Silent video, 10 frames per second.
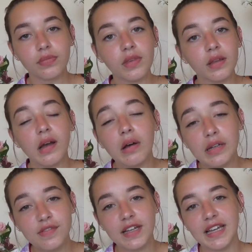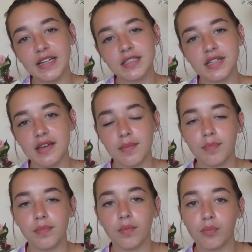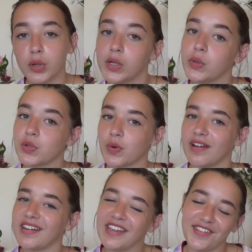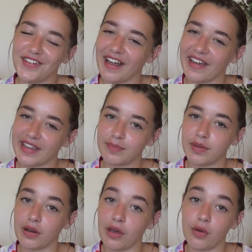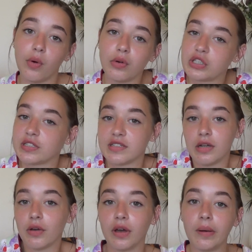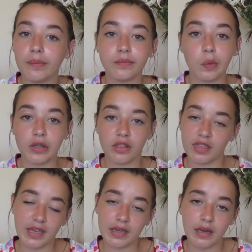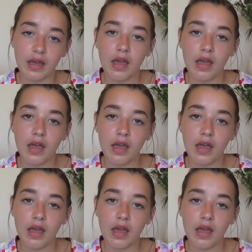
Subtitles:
I'll leave the link to pre-order one if you'd like below, or just to look up what you think.